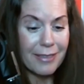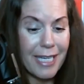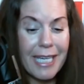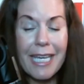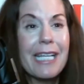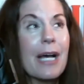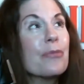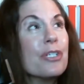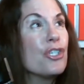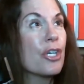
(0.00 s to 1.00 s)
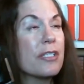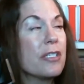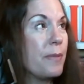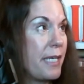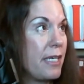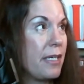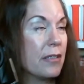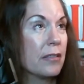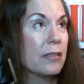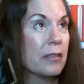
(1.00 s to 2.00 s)
Like that would just
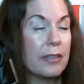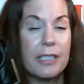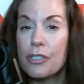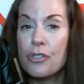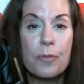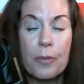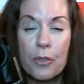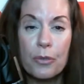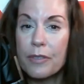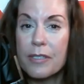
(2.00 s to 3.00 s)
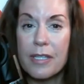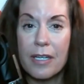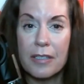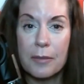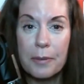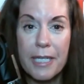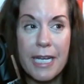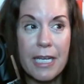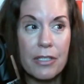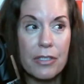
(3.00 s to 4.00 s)
be like the super coolest thing on the
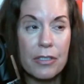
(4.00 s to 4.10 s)
planet.